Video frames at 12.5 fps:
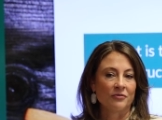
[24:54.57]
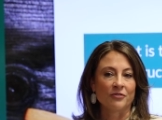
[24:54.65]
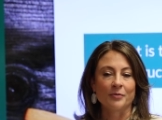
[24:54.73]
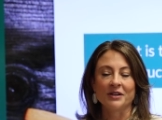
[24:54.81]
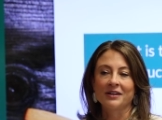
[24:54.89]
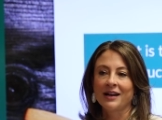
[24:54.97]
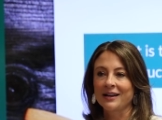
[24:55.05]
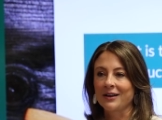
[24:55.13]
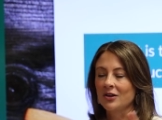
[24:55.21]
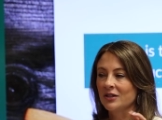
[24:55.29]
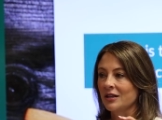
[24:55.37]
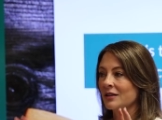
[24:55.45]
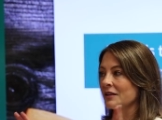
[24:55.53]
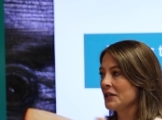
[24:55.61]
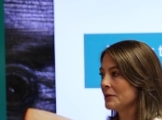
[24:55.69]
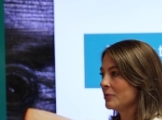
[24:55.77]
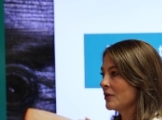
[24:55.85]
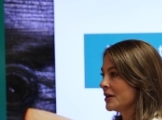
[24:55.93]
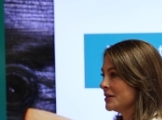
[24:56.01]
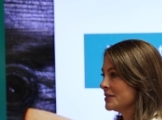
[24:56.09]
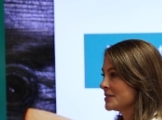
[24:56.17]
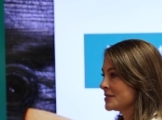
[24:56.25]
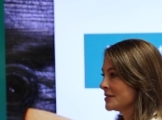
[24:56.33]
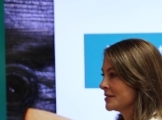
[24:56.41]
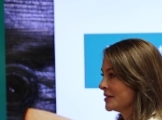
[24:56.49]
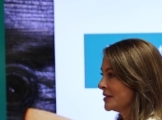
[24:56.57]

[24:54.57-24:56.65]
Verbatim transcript: from a, I call it a clean place.